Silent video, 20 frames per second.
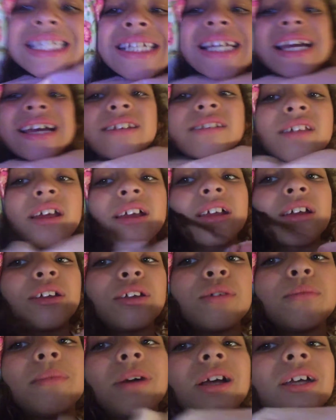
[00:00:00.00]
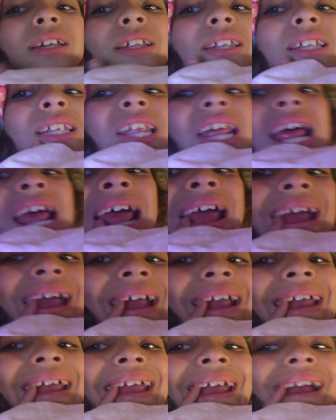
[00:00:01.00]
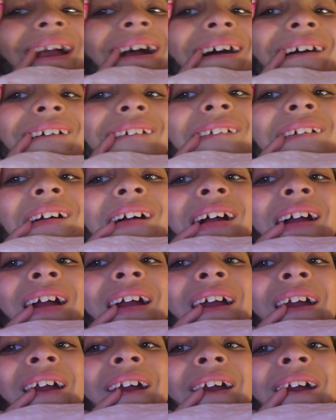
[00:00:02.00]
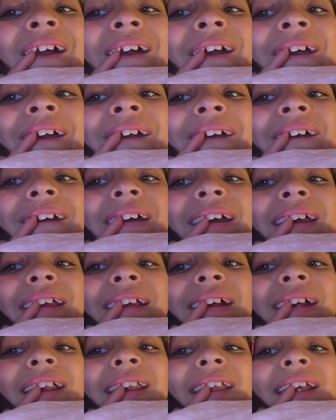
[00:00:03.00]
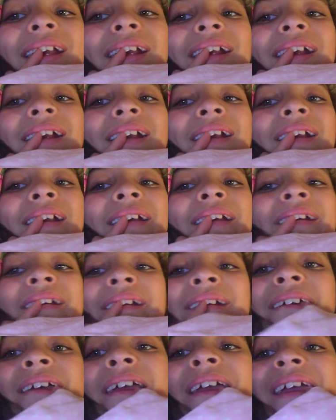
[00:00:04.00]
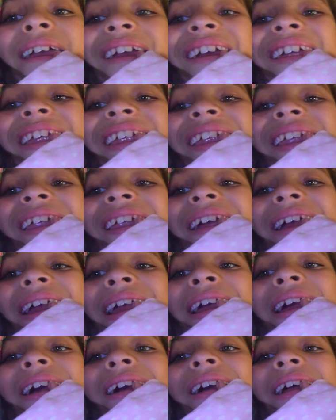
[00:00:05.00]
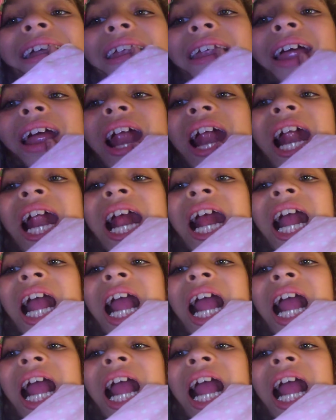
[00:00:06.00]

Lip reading: That is like a humongous gal. Right there. Another gal right there.